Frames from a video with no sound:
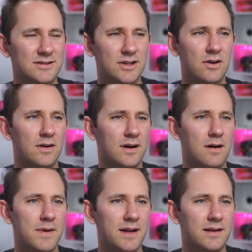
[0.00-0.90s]
So,
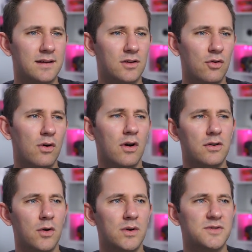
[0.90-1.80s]
I mean, you
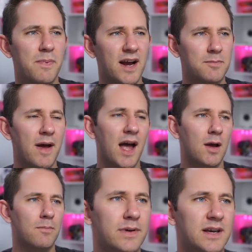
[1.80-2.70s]
earn your respect
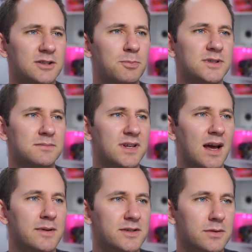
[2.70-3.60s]
back because you put some
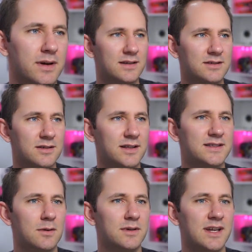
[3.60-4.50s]
time into it. So let's
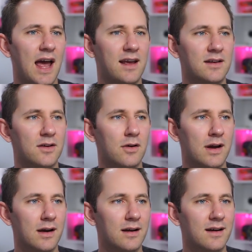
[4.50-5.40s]
see what Dad can do
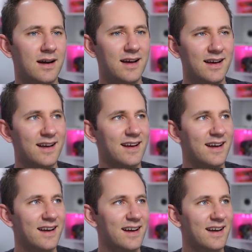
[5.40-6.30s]
here. It just feels like
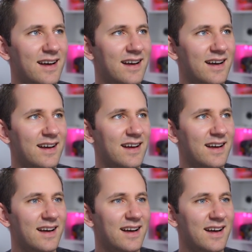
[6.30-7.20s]
something you shouldn't do
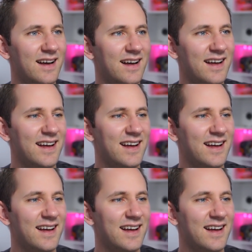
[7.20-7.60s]
mediocrely, you